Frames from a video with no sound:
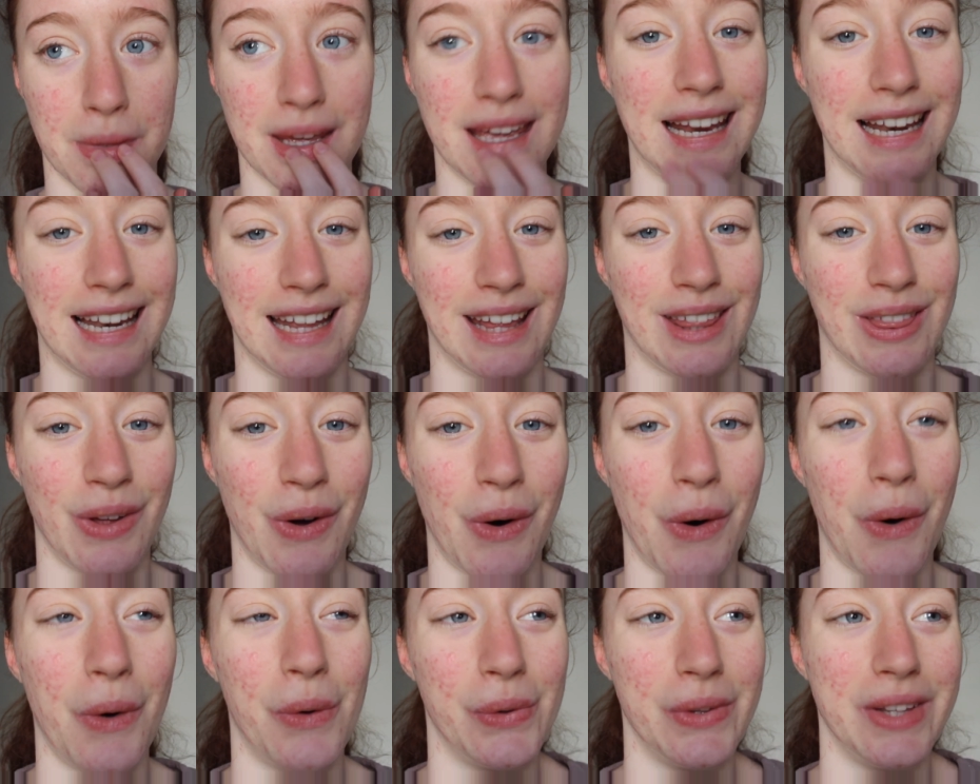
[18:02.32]
peeling the
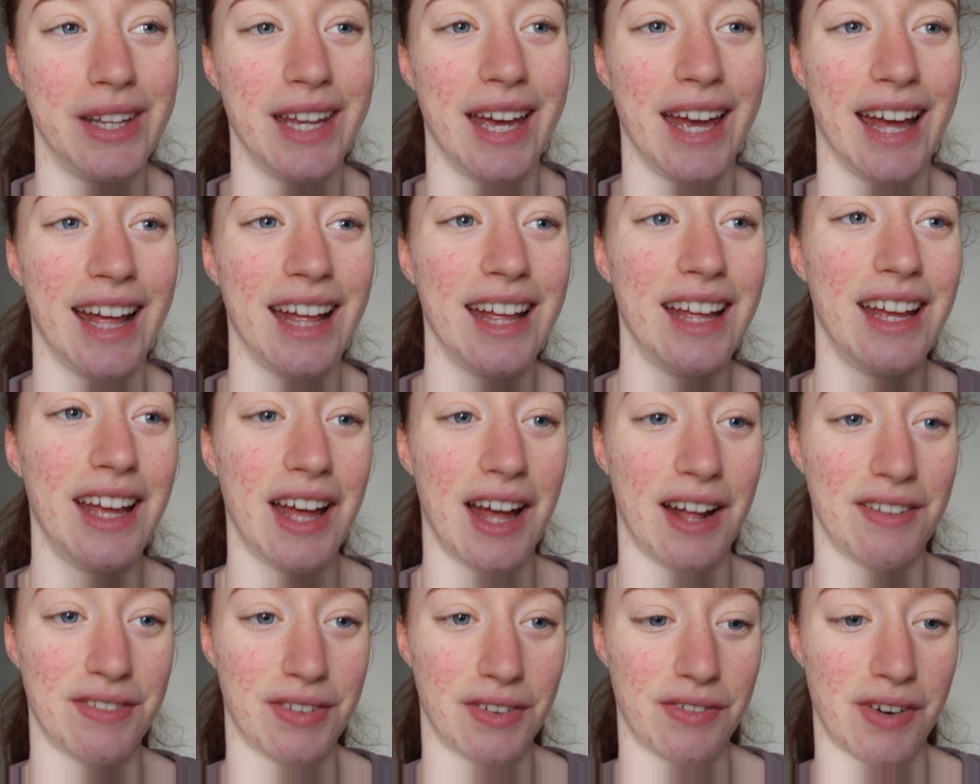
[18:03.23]
whole day.
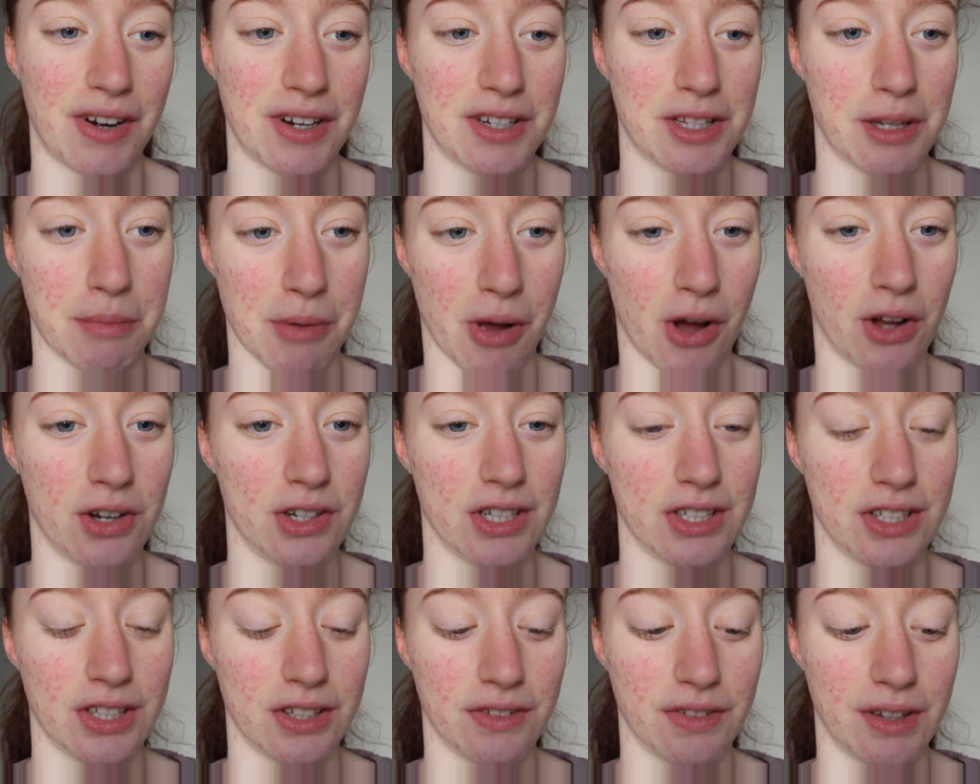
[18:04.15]
I felt very
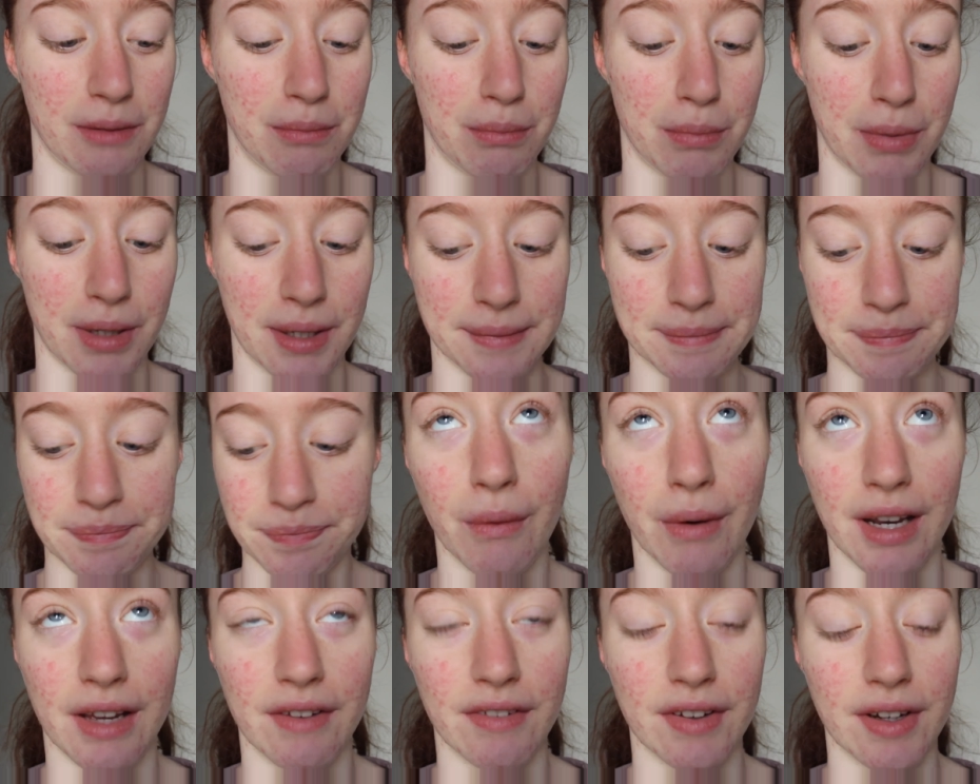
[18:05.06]
subconscious of it, but
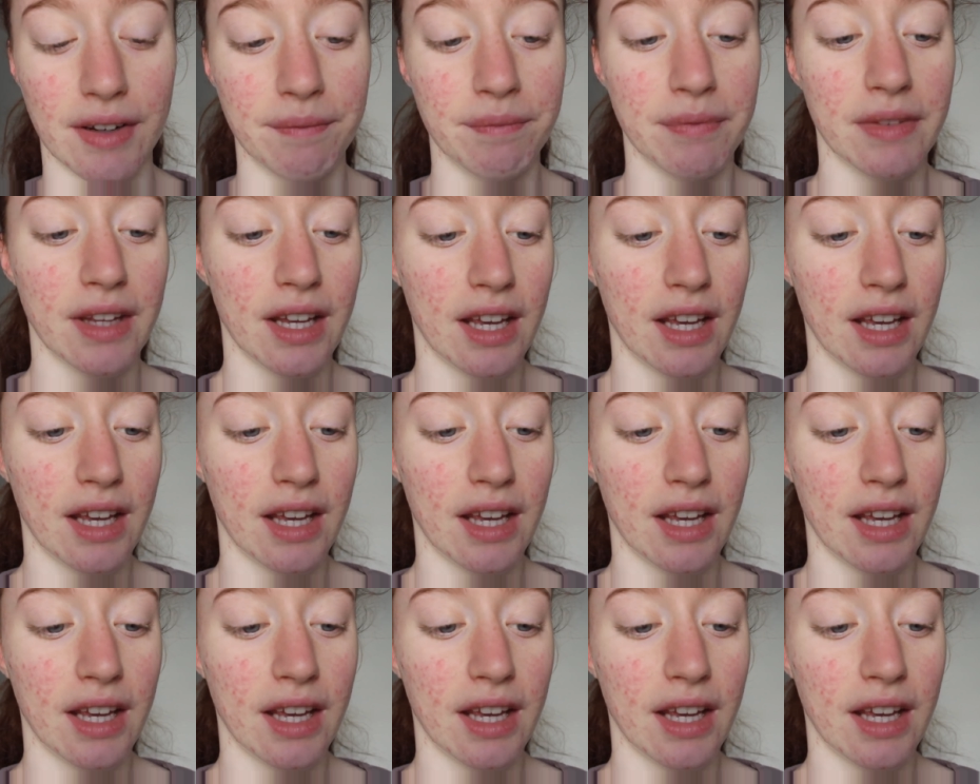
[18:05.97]
whatever.